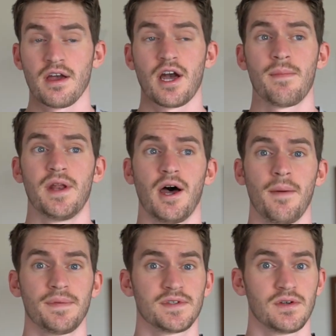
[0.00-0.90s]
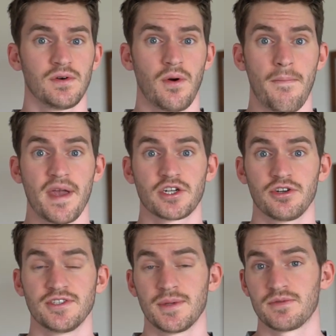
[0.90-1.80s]
coming up, so make sure
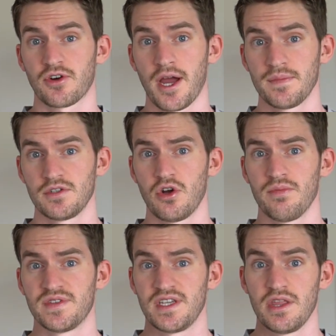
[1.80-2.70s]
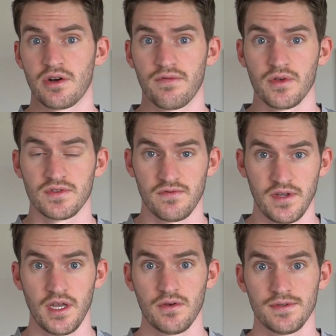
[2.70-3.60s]
you subscribe so you don't miss either of those
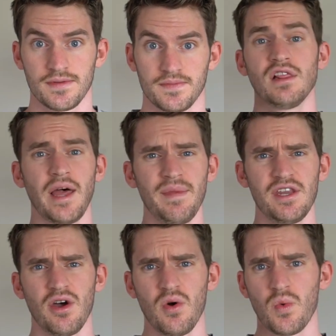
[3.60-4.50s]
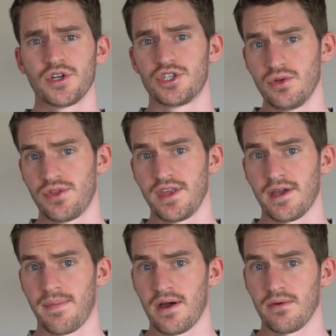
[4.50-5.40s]
videos. Let me know what you
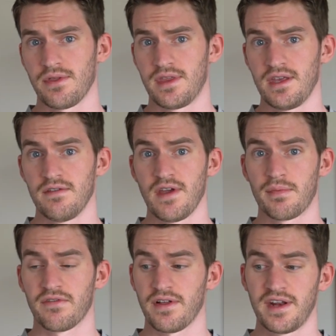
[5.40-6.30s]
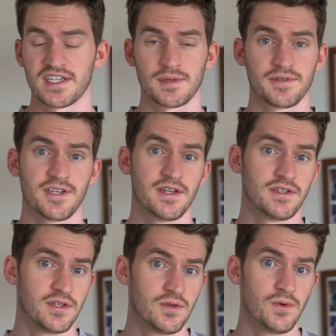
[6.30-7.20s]
think about the Vaporfly Next
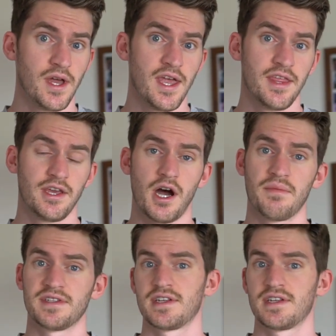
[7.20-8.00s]
Percent 2 in the comments